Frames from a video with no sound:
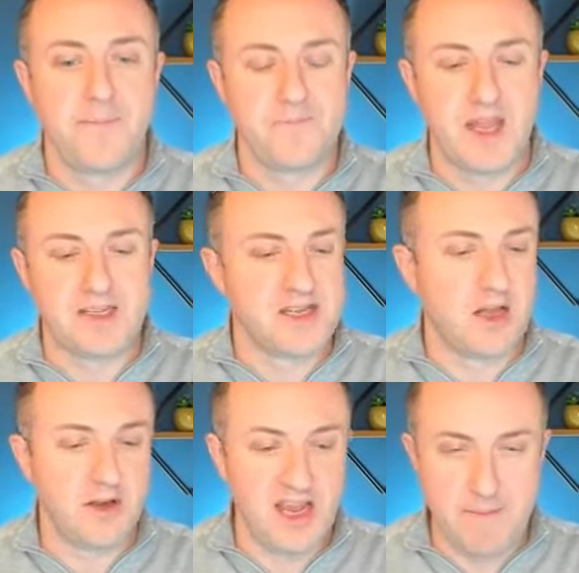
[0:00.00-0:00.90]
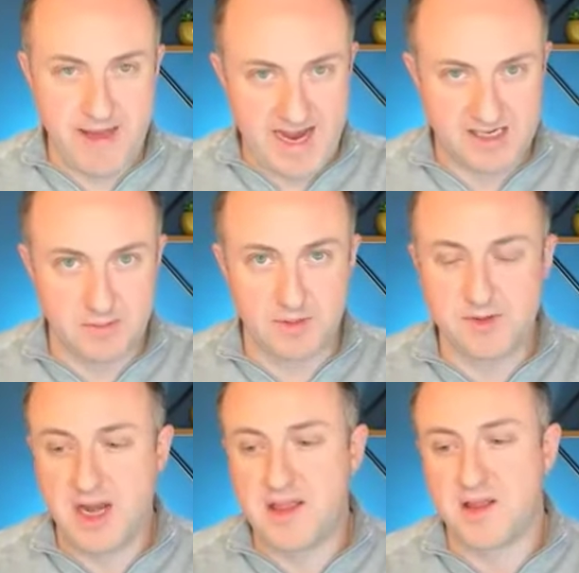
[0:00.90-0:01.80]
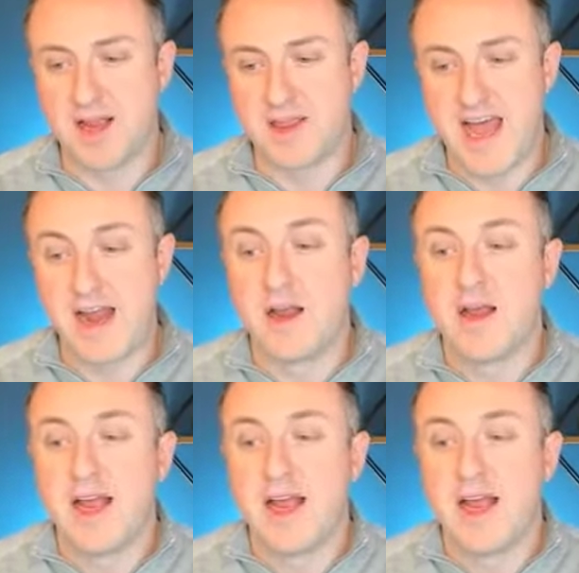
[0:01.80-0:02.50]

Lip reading: It's not looking at maximums, anything like that.